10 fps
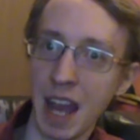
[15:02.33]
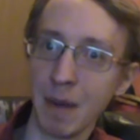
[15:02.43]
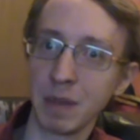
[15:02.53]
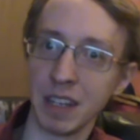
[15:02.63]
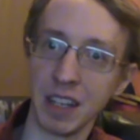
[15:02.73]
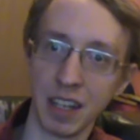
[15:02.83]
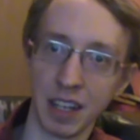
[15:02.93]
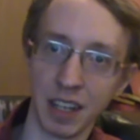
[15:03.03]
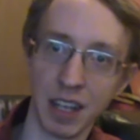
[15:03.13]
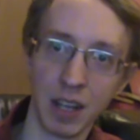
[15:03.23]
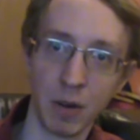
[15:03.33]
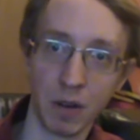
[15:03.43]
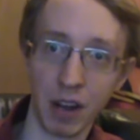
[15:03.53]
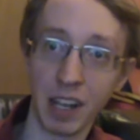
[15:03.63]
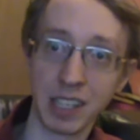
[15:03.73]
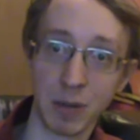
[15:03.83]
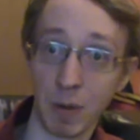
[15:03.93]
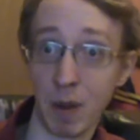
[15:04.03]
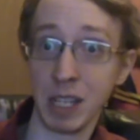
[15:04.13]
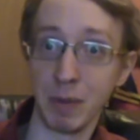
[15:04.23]
captain, or I guess the
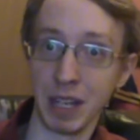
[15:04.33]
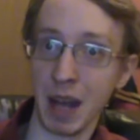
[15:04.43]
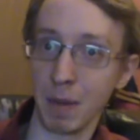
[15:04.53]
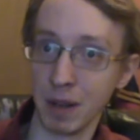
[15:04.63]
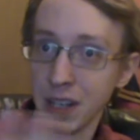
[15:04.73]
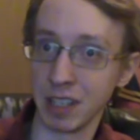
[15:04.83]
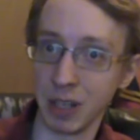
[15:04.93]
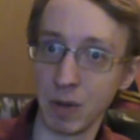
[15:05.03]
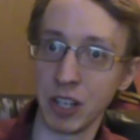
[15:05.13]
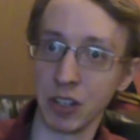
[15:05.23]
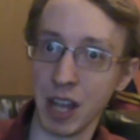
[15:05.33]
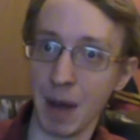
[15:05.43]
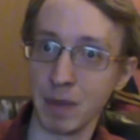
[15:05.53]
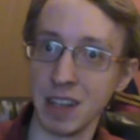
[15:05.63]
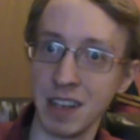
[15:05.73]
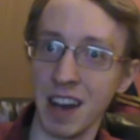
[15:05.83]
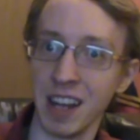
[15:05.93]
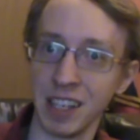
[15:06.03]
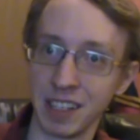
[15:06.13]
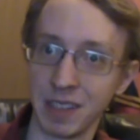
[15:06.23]
replacement captain, because the original captain
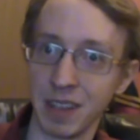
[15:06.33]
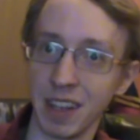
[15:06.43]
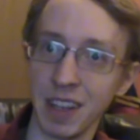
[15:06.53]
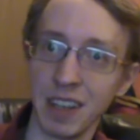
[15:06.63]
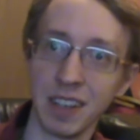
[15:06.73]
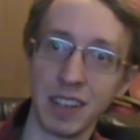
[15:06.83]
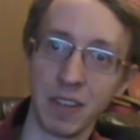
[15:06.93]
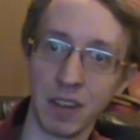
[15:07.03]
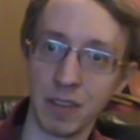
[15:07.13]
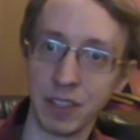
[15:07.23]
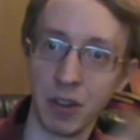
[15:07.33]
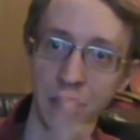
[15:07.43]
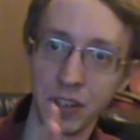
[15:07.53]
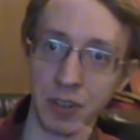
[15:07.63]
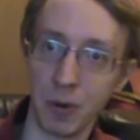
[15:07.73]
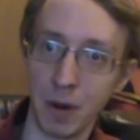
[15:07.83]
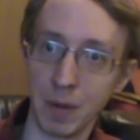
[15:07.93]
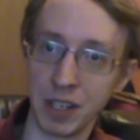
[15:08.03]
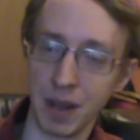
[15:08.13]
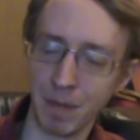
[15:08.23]
dies during a solar
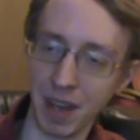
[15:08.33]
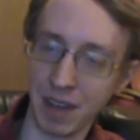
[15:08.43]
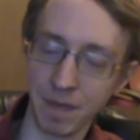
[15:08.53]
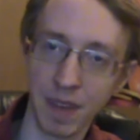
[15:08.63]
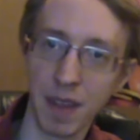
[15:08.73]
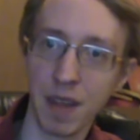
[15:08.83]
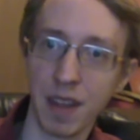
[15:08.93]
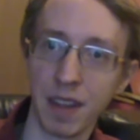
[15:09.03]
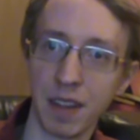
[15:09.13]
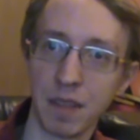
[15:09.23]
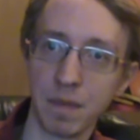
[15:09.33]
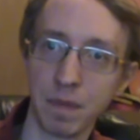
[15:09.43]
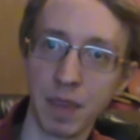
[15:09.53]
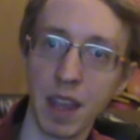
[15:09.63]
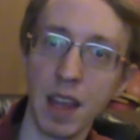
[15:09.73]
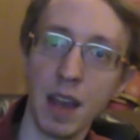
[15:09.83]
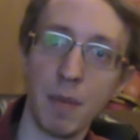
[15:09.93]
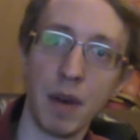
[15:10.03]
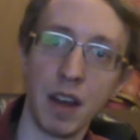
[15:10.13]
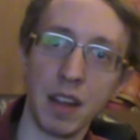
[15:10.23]
storm or something.
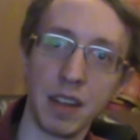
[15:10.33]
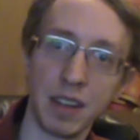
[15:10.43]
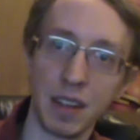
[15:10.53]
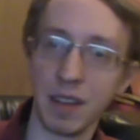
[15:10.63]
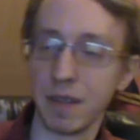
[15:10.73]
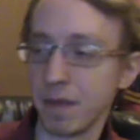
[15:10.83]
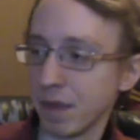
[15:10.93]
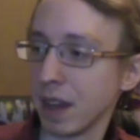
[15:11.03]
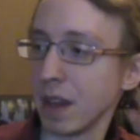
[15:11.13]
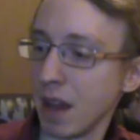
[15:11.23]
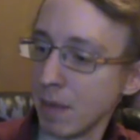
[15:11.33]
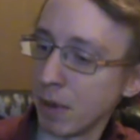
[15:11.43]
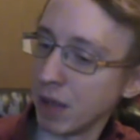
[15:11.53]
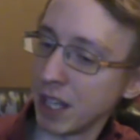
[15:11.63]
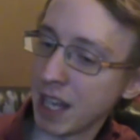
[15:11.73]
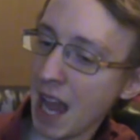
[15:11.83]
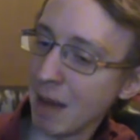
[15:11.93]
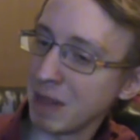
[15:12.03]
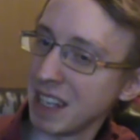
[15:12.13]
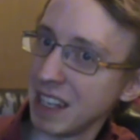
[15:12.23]
But yeah, but when the
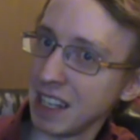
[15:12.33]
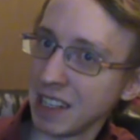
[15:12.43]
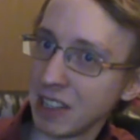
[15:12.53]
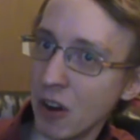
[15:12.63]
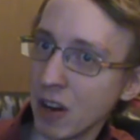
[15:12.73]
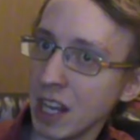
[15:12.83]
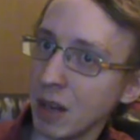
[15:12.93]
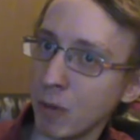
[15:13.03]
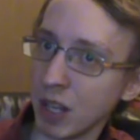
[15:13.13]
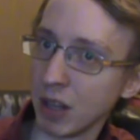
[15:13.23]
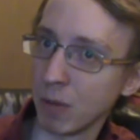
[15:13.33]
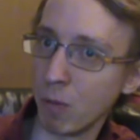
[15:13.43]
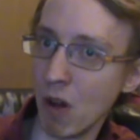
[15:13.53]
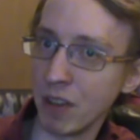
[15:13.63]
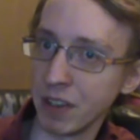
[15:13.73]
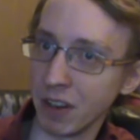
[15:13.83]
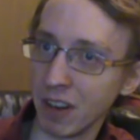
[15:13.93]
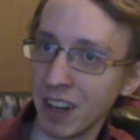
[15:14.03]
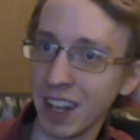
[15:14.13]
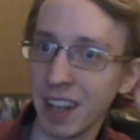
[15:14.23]
captain is talking with Walter,